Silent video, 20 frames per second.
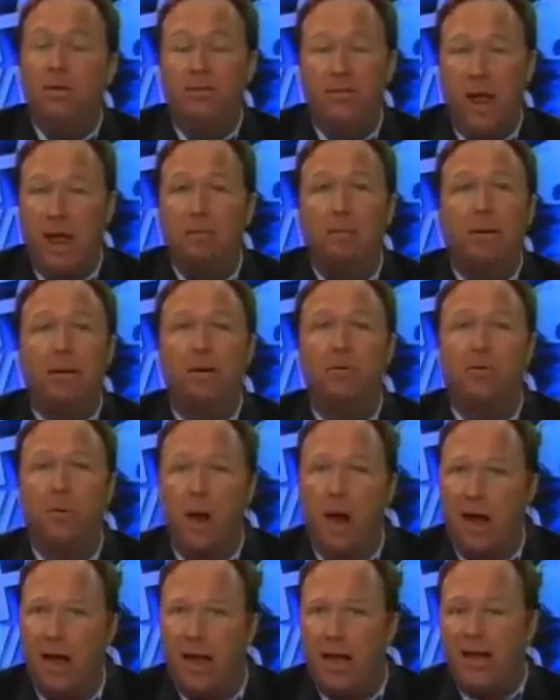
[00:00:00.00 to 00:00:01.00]
the family
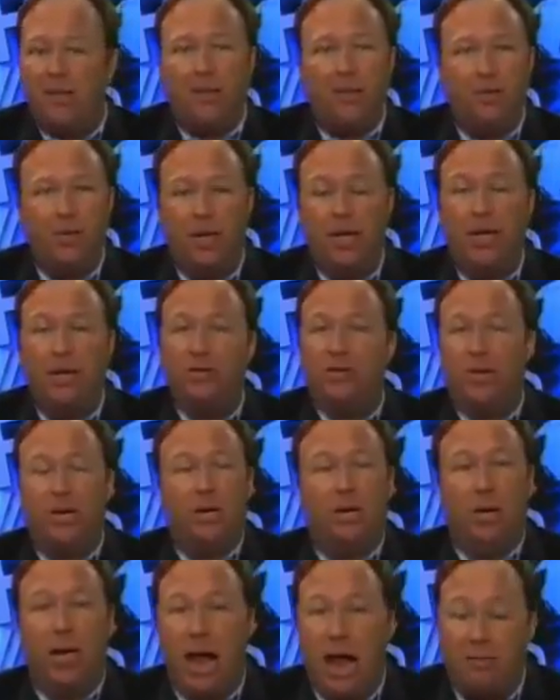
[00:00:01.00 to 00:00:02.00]
crying, the
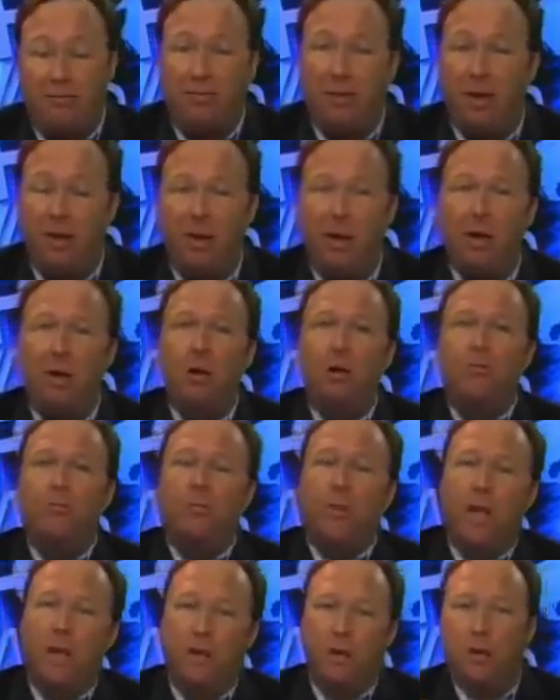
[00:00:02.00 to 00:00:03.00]
TSA laughing.
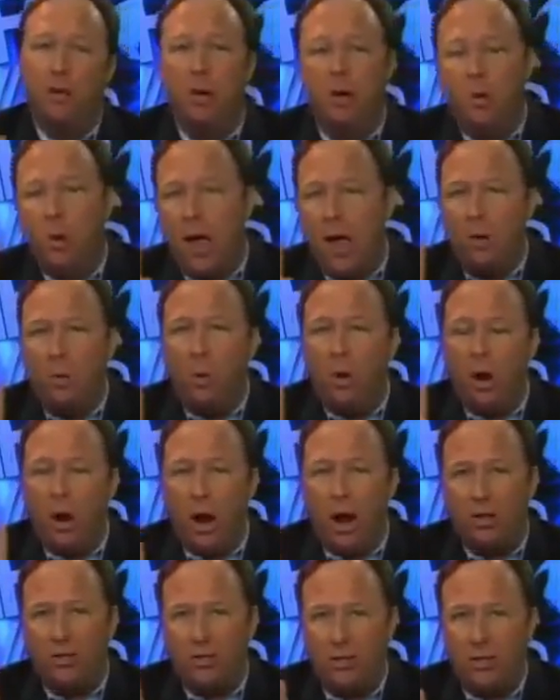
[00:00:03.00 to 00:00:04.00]
And you know what
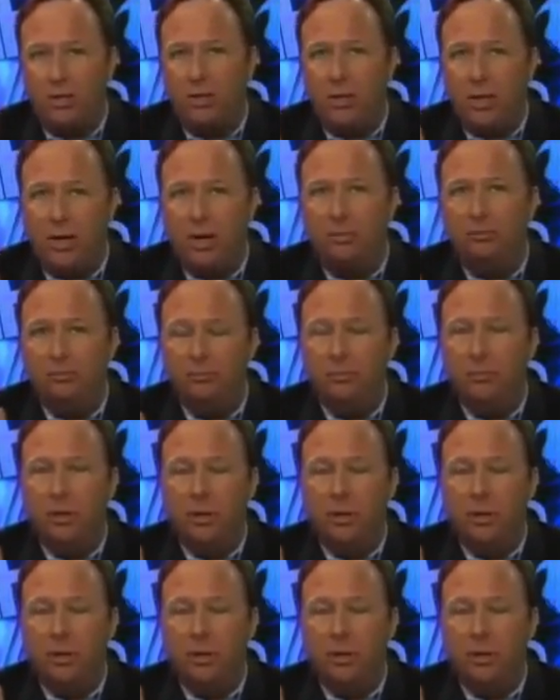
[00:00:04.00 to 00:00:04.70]
Austin did?